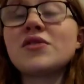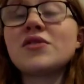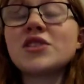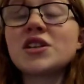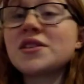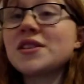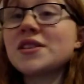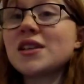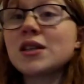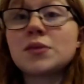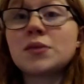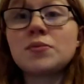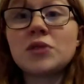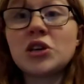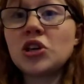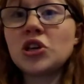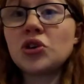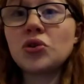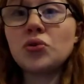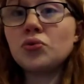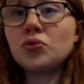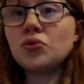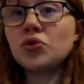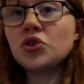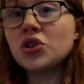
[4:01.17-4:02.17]
turns out to be
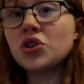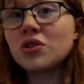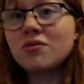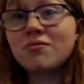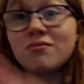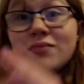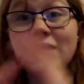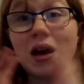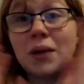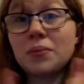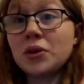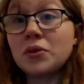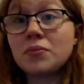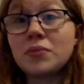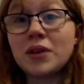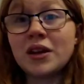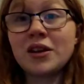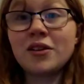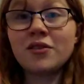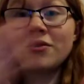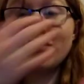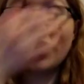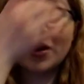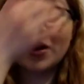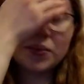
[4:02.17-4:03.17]
huge. I'm
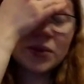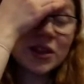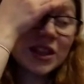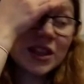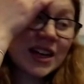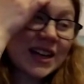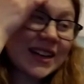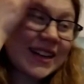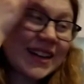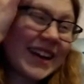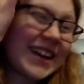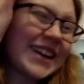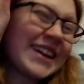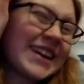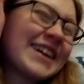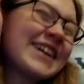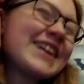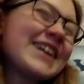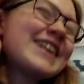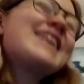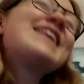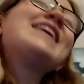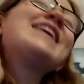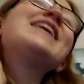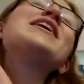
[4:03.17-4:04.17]
completely fine with that.
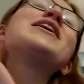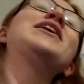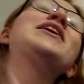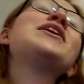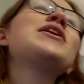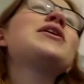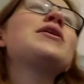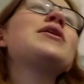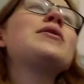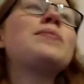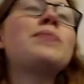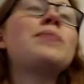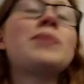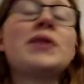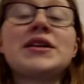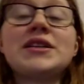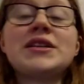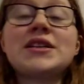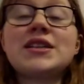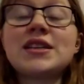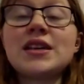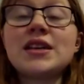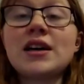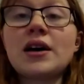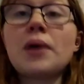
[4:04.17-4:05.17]

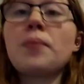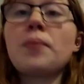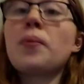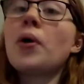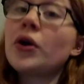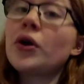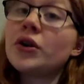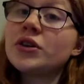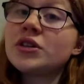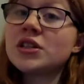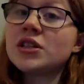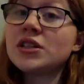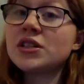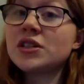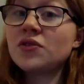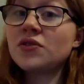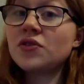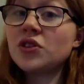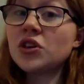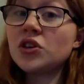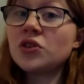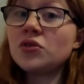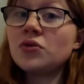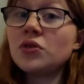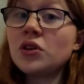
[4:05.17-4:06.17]
But apologies
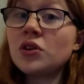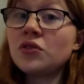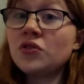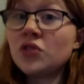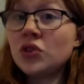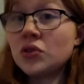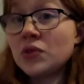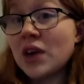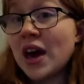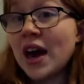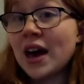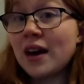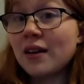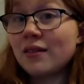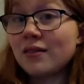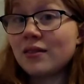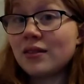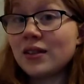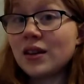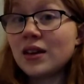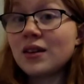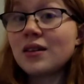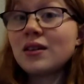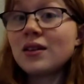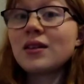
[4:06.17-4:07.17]
if you
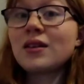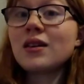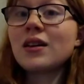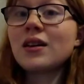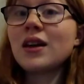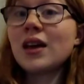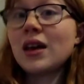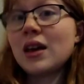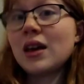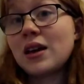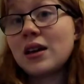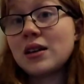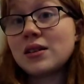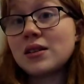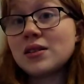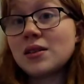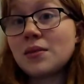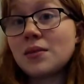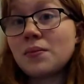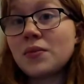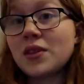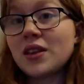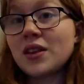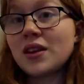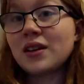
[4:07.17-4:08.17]
can hear
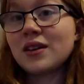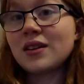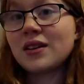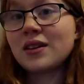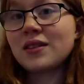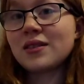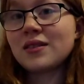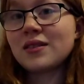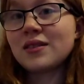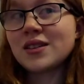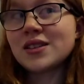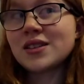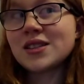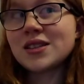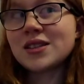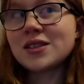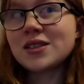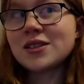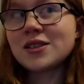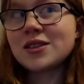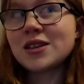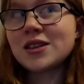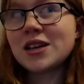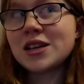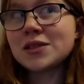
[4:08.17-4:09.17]
something.
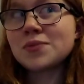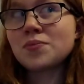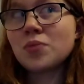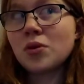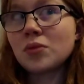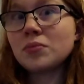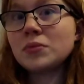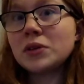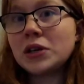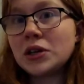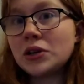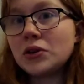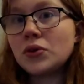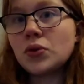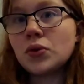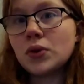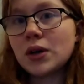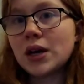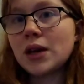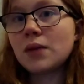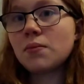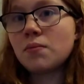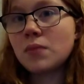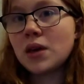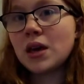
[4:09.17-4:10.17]
It's probably
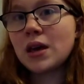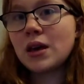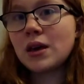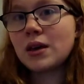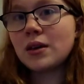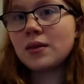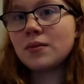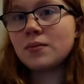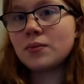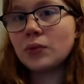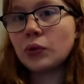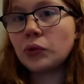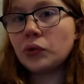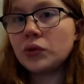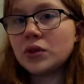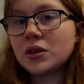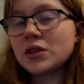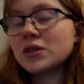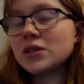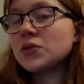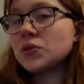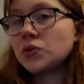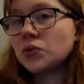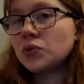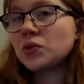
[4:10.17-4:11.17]
annoying me more than
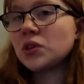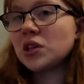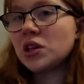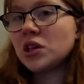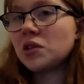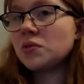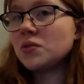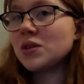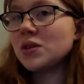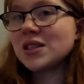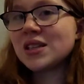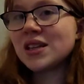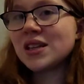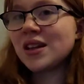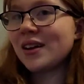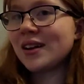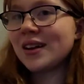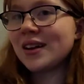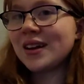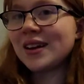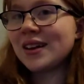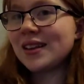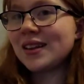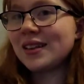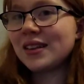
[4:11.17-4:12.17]
it's annoying you. It's
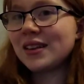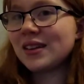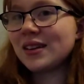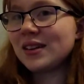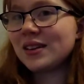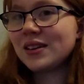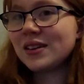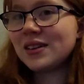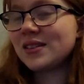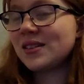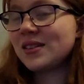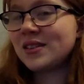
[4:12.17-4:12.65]
likely that